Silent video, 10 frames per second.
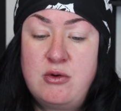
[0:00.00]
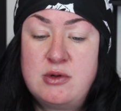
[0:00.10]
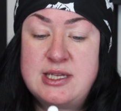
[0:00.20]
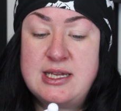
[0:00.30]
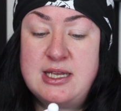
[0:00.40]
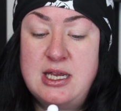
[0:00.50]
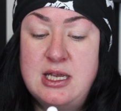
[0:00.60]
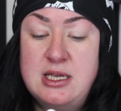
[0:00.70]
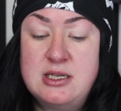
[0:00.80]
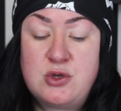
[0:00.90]
Says it
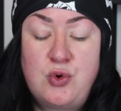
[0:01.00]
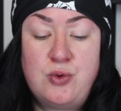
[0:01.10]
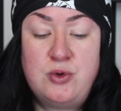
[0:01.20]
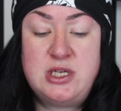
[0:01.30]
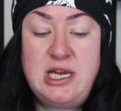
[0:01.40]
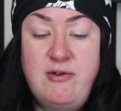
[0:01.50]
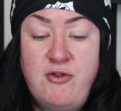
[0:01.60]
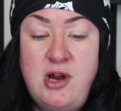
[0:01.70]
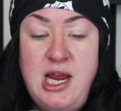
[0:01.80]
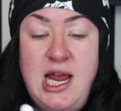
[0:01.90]
is
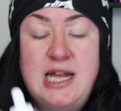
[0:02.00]
cruelty-free,